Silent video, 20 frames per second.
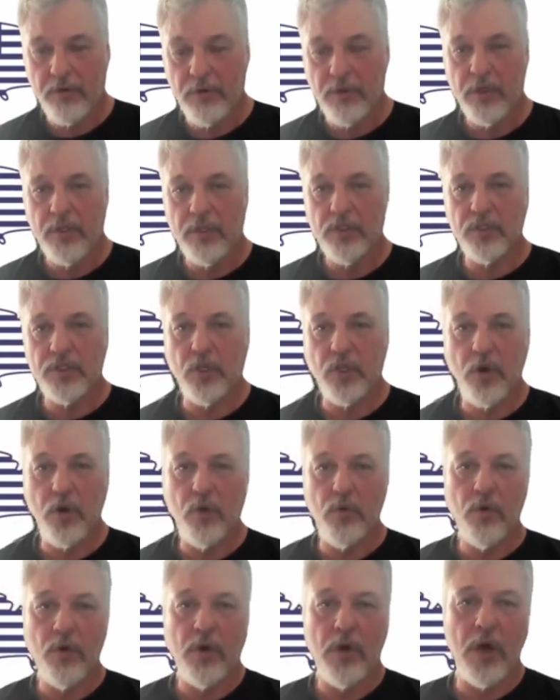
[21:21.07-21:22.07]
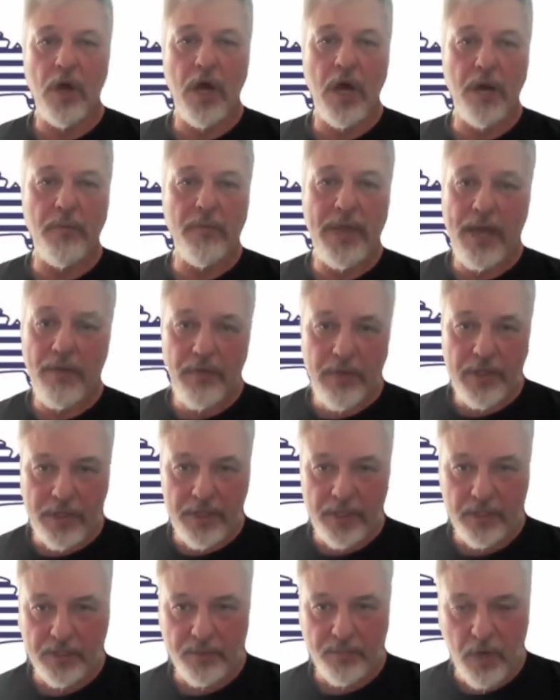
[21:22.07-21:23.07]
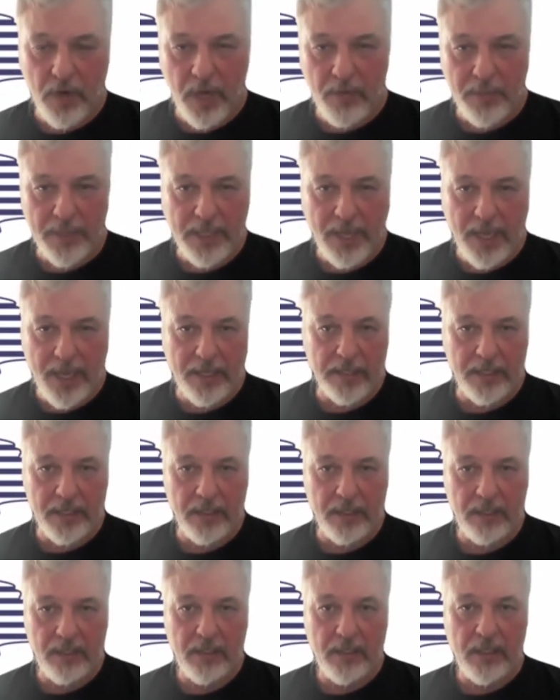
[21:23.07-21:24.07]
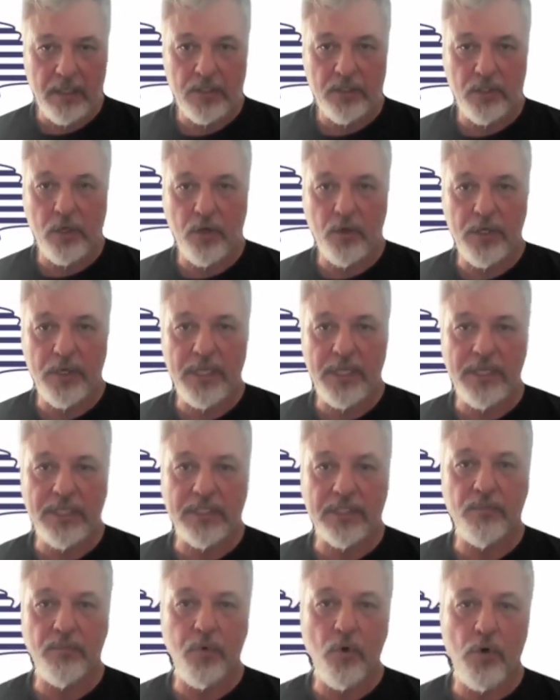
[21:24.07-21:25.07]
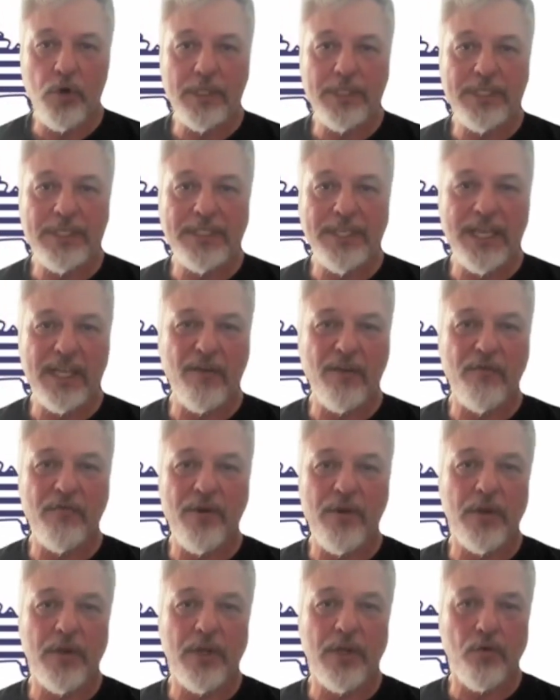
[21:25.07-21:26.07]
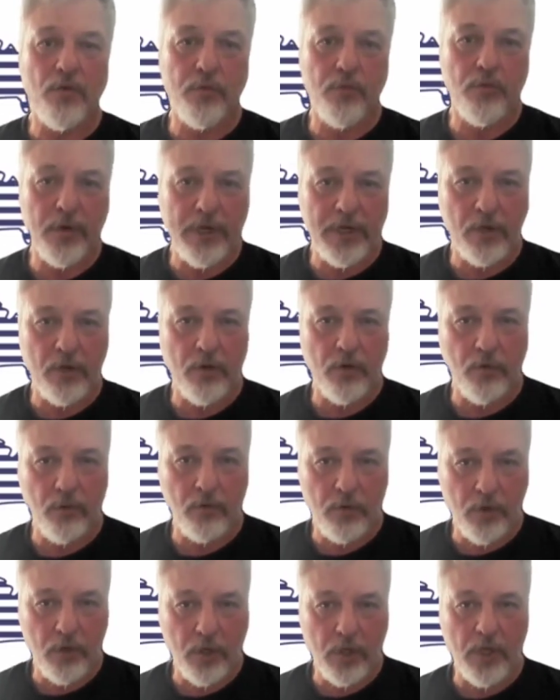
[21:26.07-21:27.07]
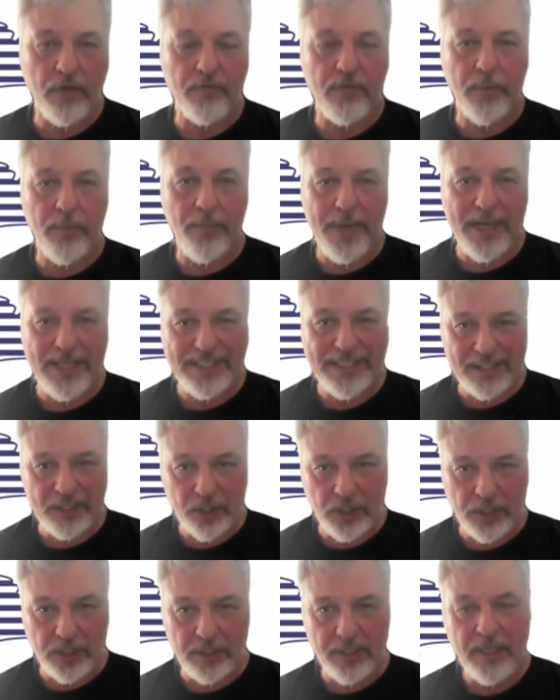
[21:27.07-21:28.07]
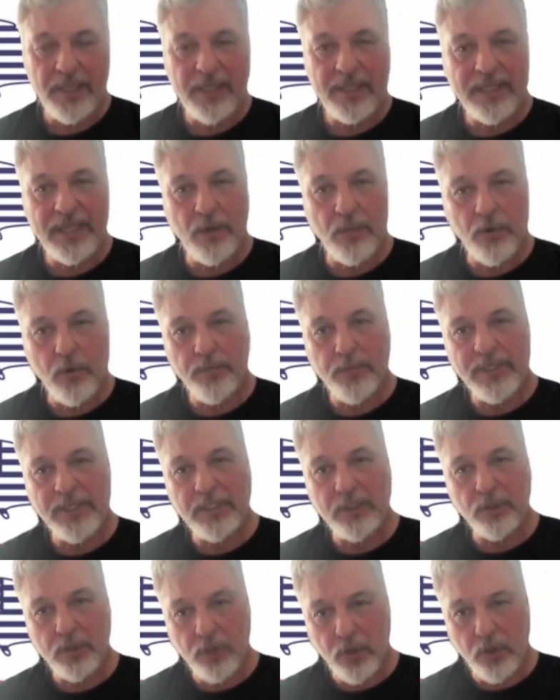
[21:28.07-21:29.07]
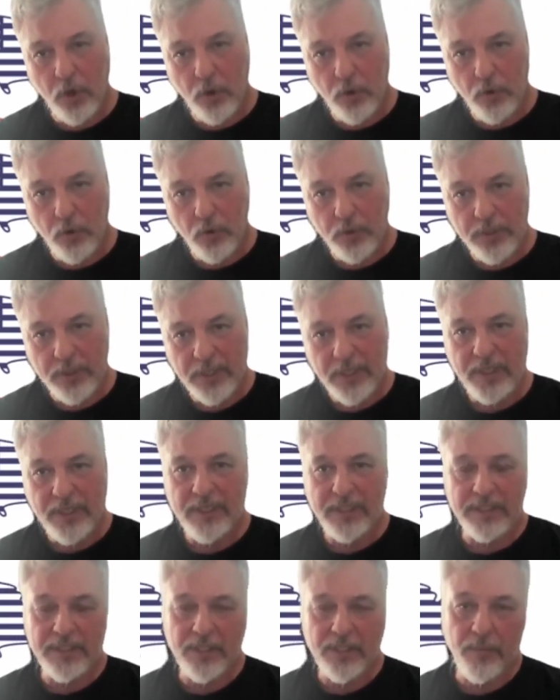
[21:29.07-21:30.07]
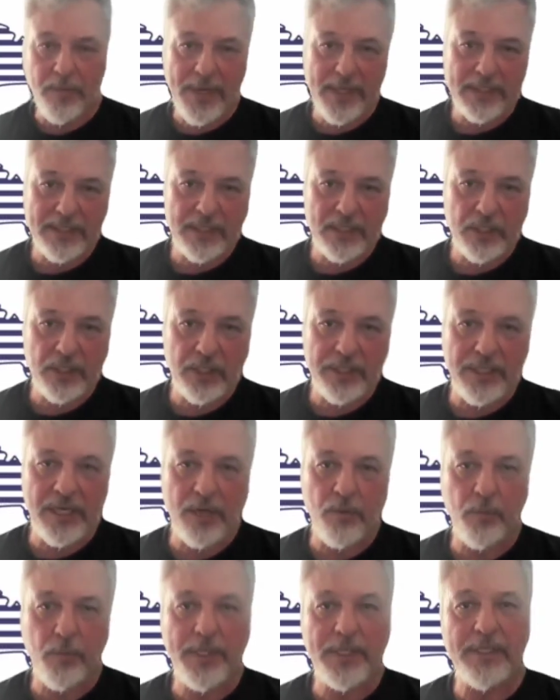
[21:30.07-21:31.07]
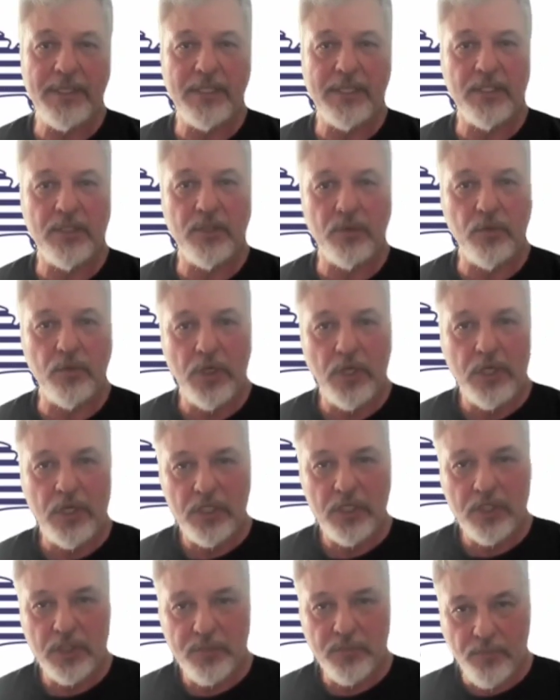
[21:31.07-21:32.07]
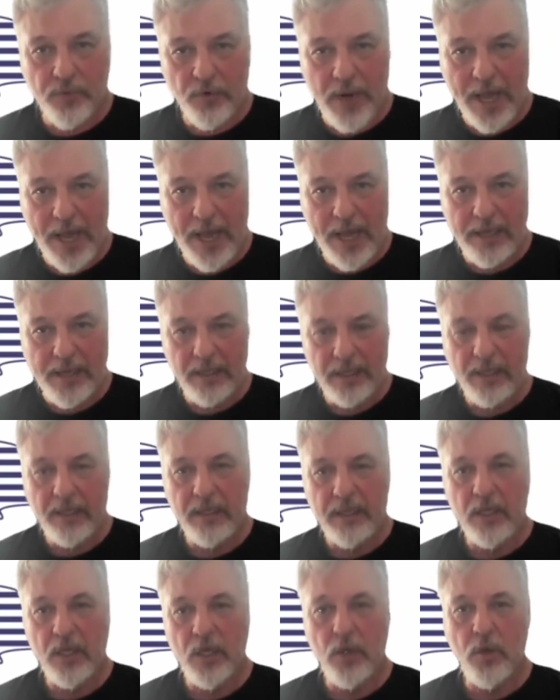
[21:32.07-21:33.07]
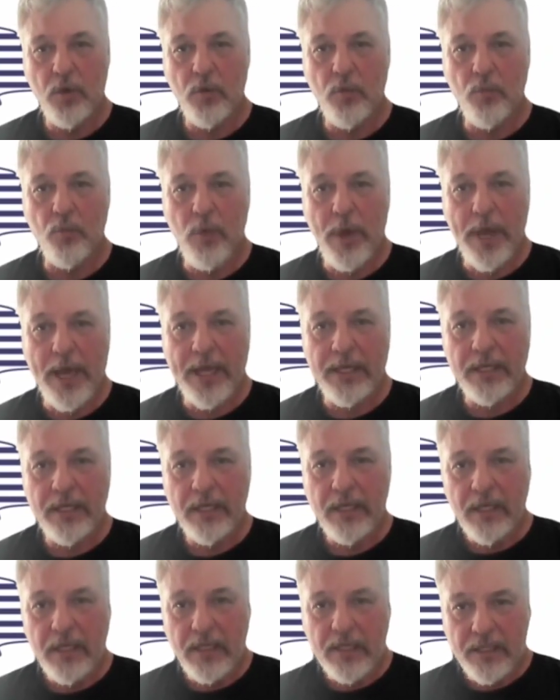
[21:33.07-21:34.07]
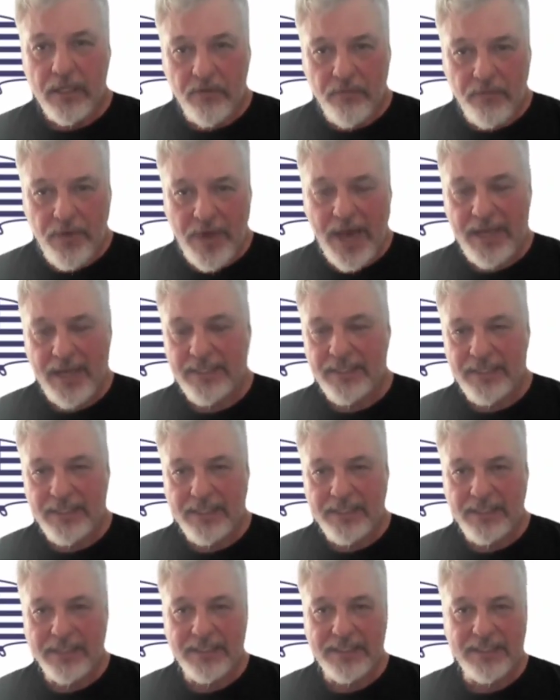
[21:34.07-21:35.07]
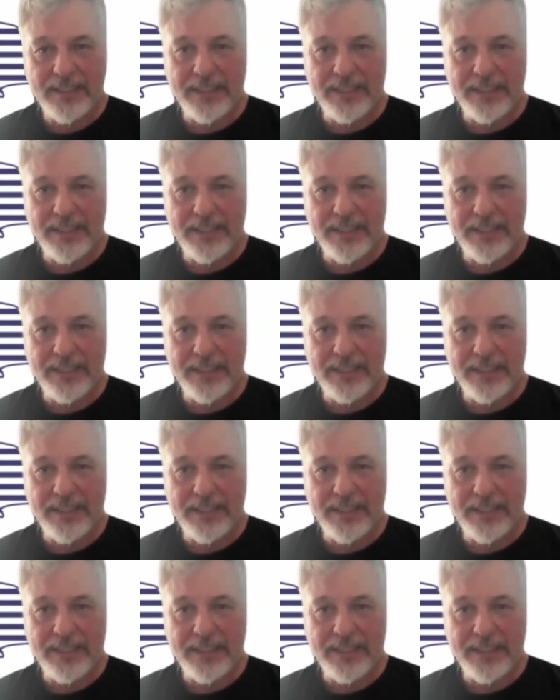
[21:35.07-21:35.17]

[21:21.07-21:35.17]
So everything is propaganda. So it's important to take a very critical look of the messaging that we're being told is the messaging that we need to spread, when the fact is,